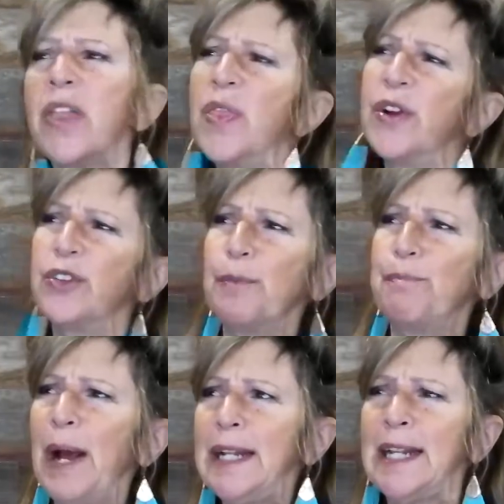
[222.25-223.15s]
There's a
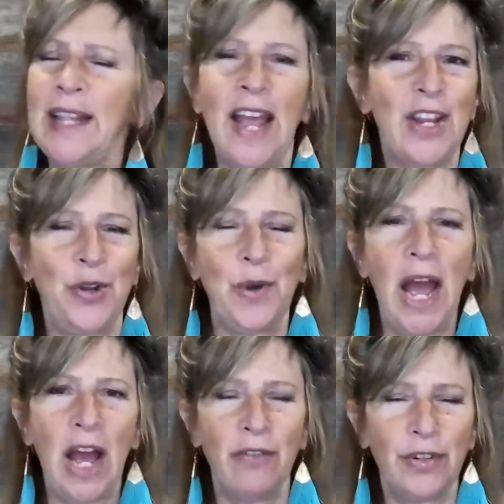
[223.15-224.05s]
button that you
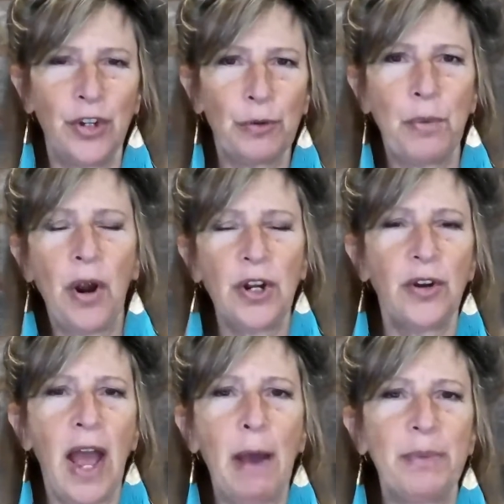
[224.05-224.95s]
have and your partner
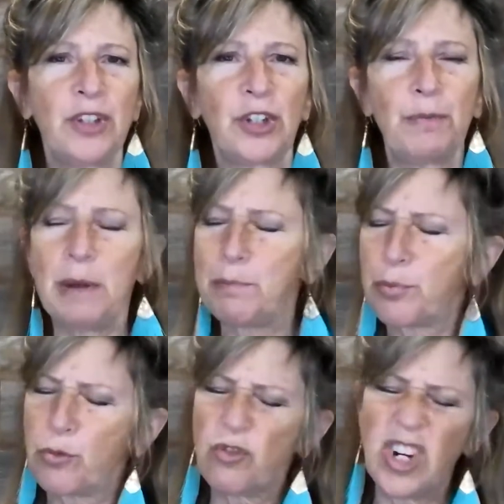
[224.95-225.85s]
happens to be
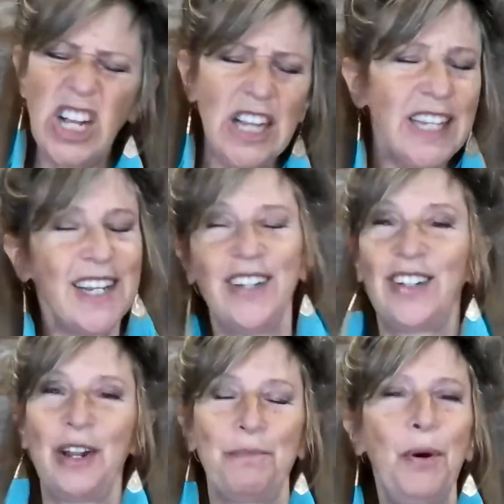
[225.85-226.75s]
brilliant
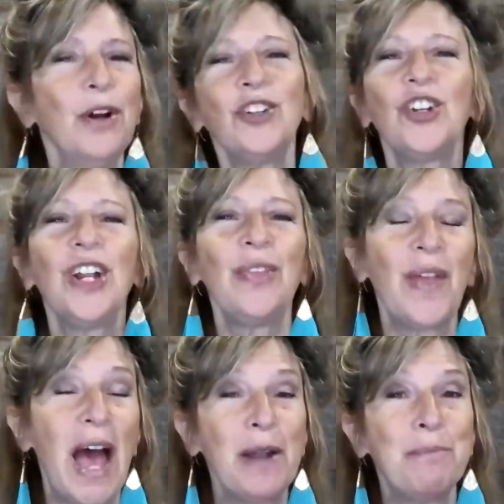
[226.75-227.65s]
at pushing
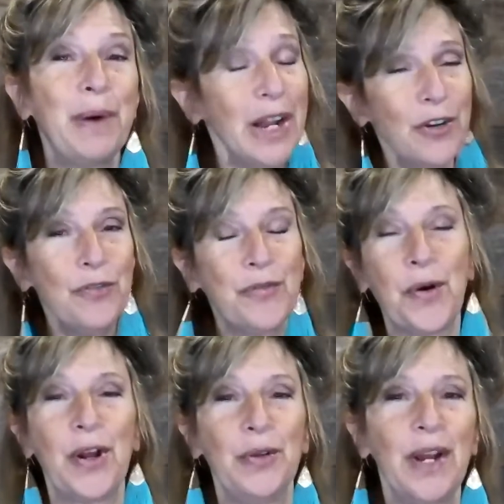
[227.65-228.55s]
that button
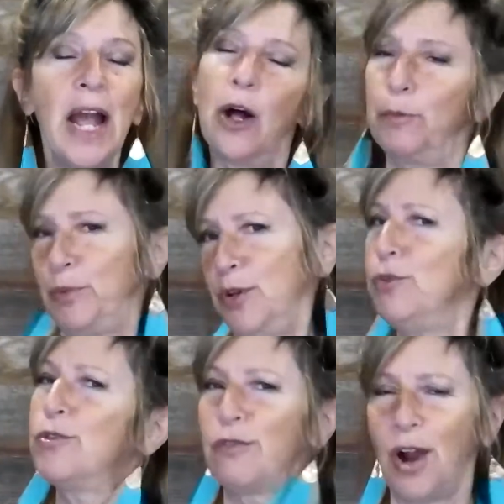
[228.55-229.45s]
for you to help you
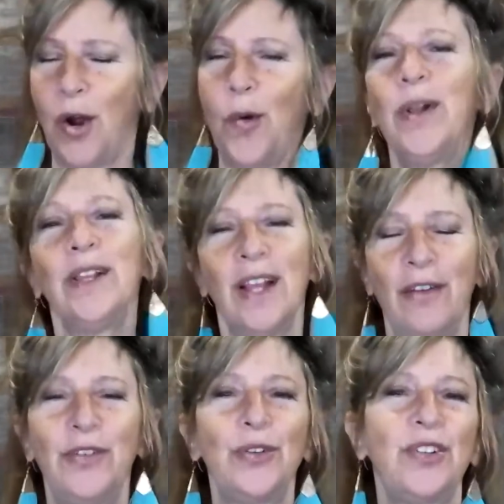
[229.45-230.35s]
grow and
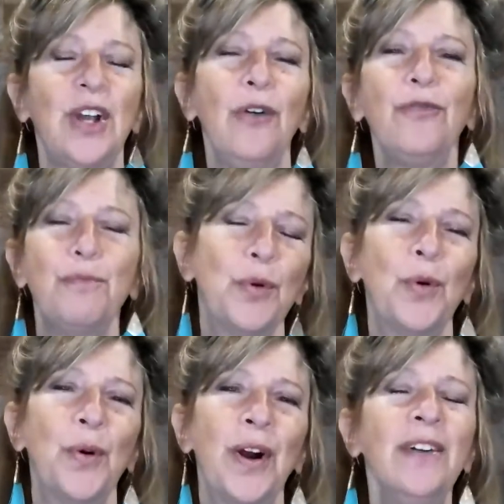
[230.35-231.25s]
love yourself
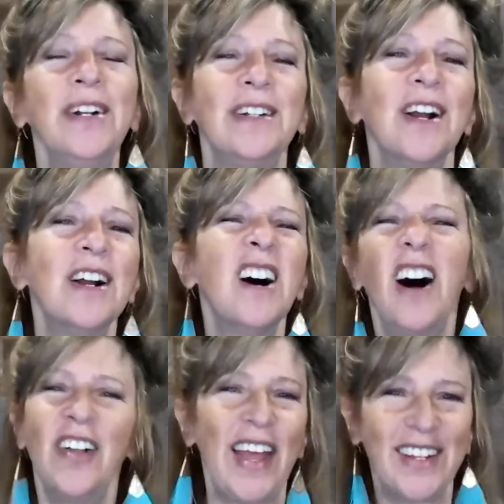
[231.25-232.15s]
more and
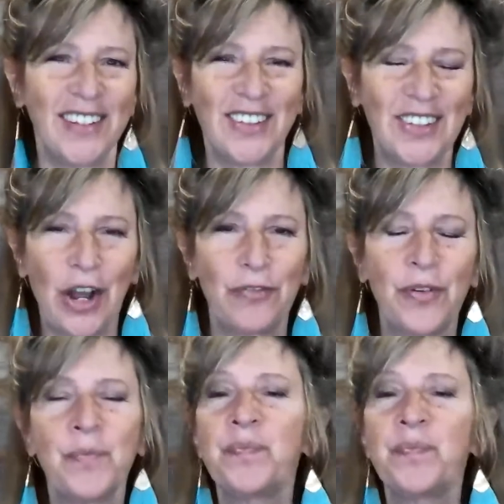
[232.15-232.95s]
all that good stuff.